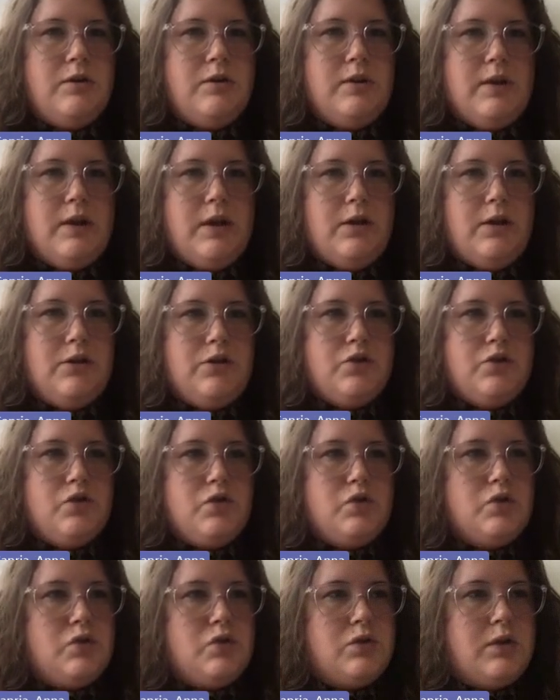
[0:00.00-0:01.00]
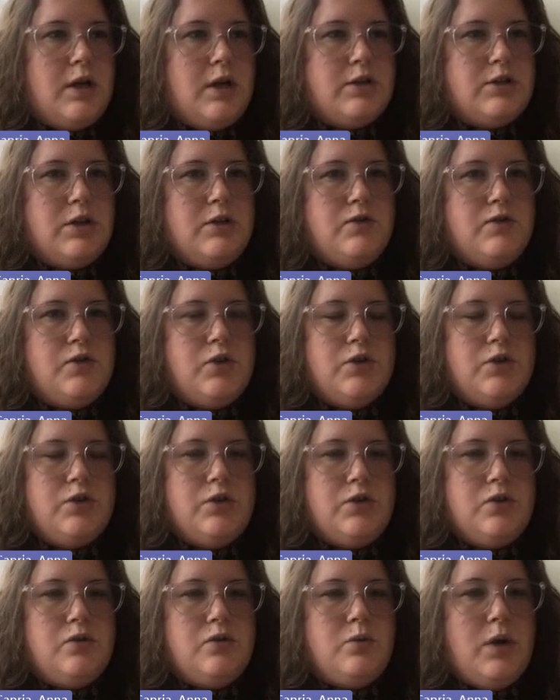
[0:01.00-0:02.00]
and then I'll just touch on
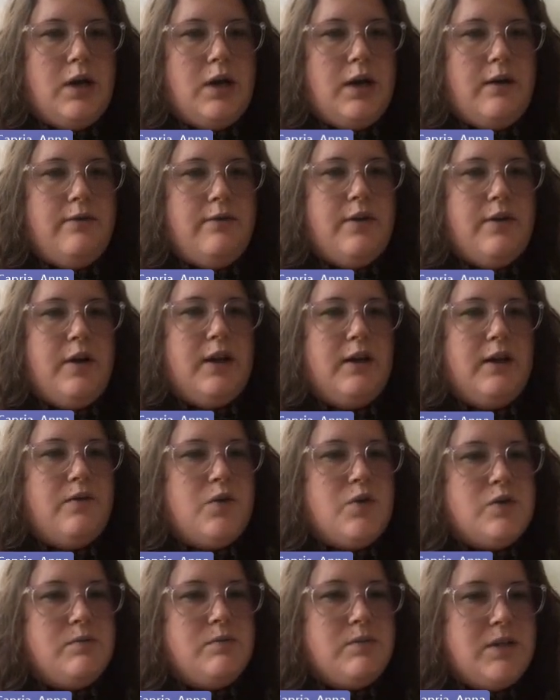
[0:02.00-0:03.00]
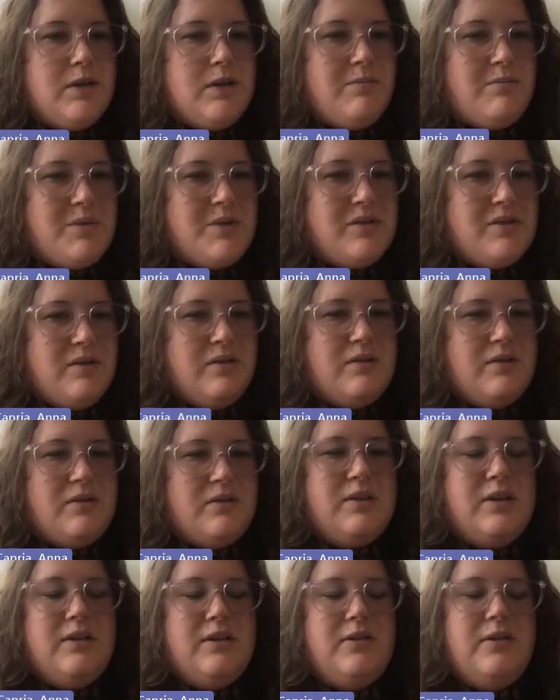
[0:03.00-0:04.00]
searches right after I give you some tips.
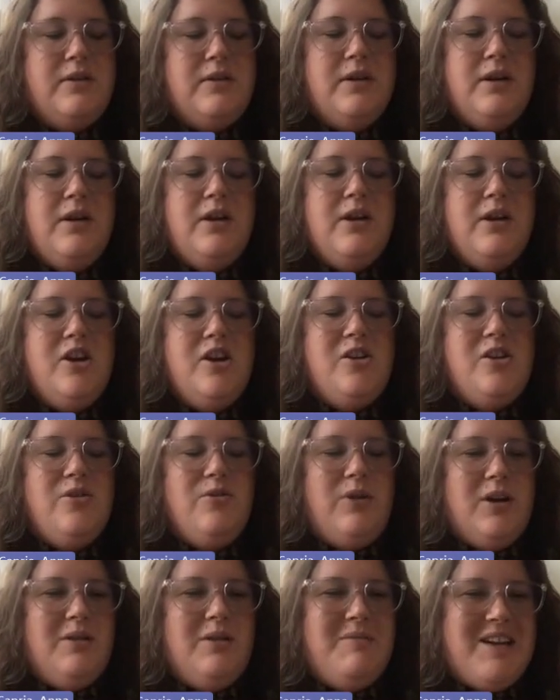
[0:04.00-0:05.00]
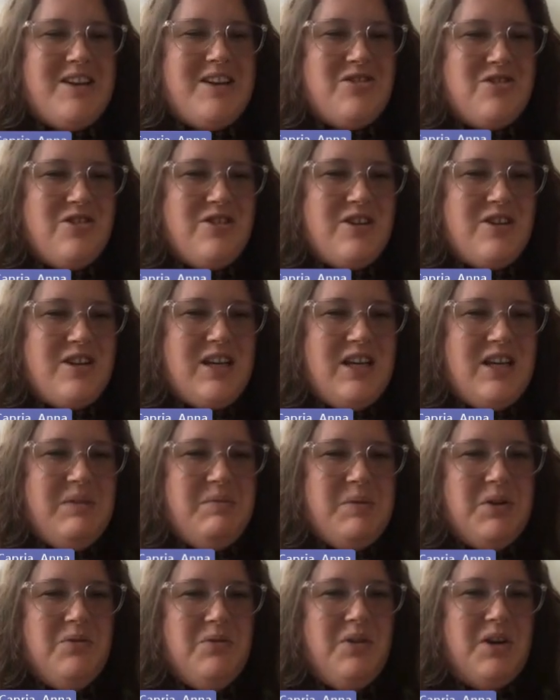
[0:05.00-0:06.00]
So you want to make sure to keep
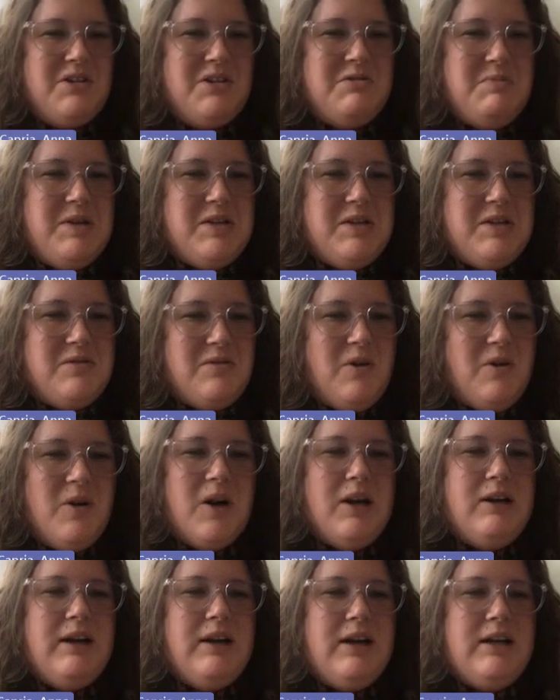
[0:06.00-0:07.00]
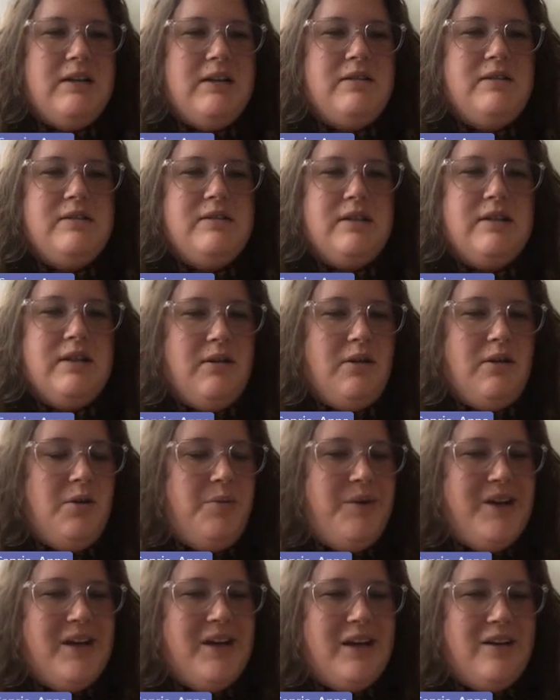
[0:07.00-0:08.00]
your workspace organized. It'll be
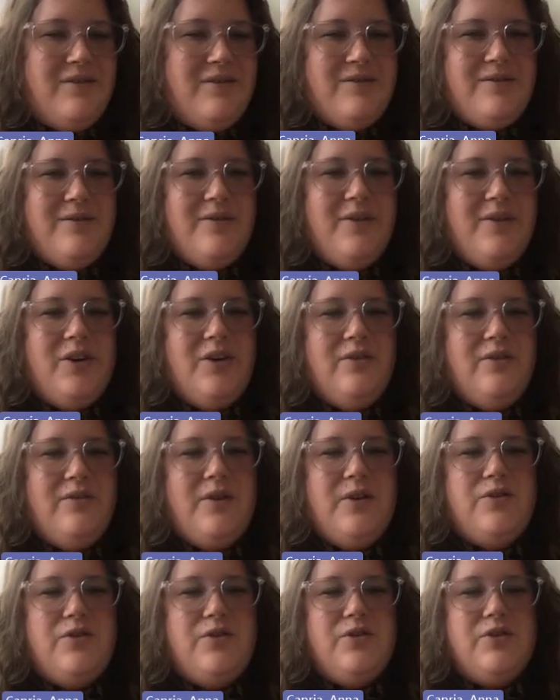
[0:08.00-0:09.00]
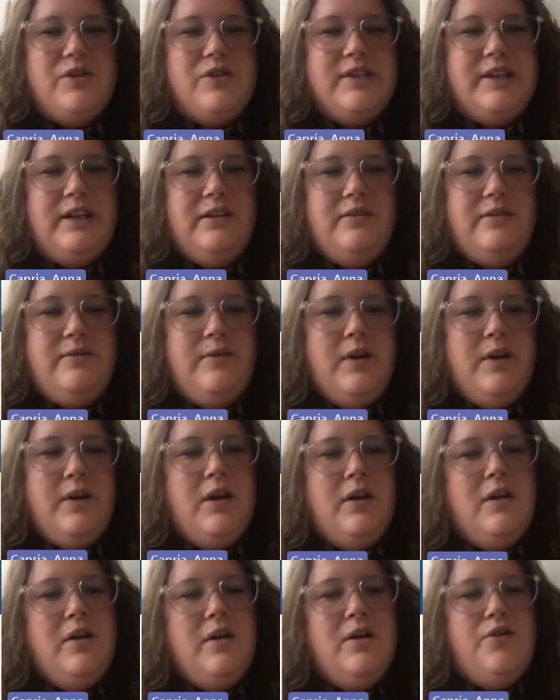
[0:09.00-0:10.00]
a gift for your future self.
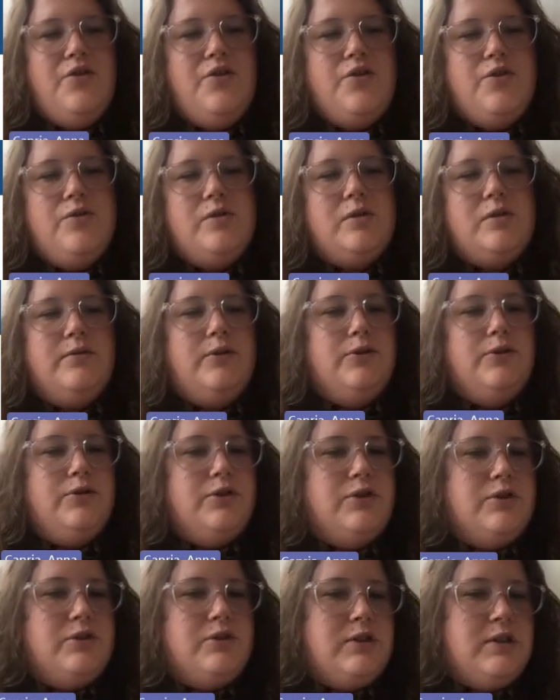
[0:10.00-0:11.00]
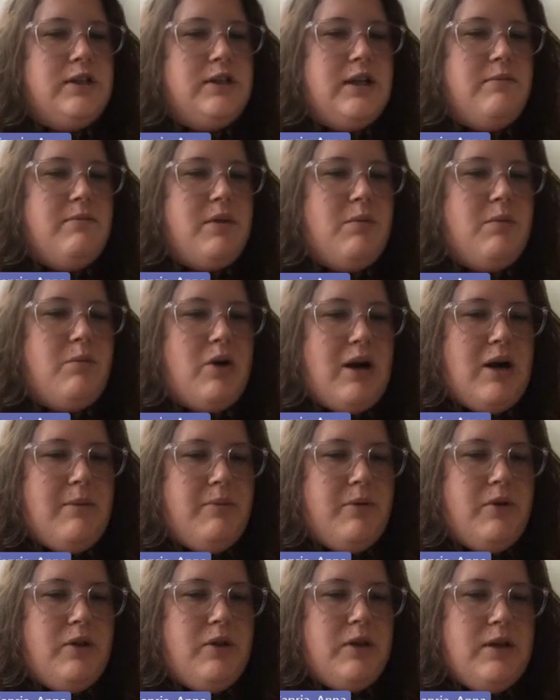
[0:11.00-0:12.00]
Use folders and name them
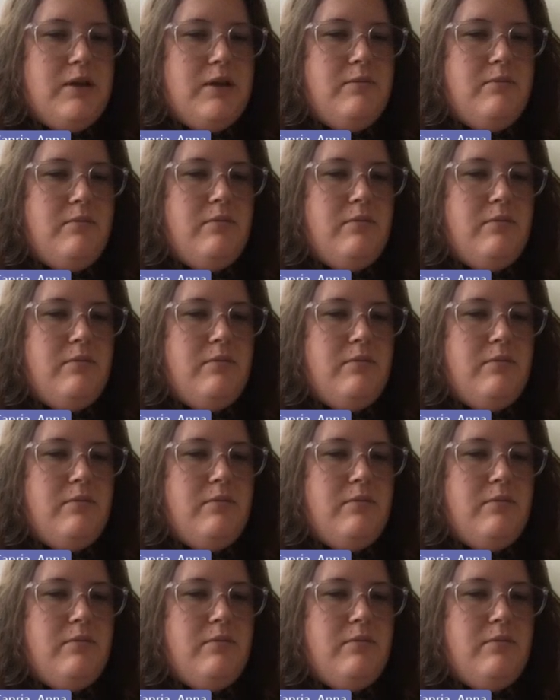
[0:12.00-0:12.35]
properly.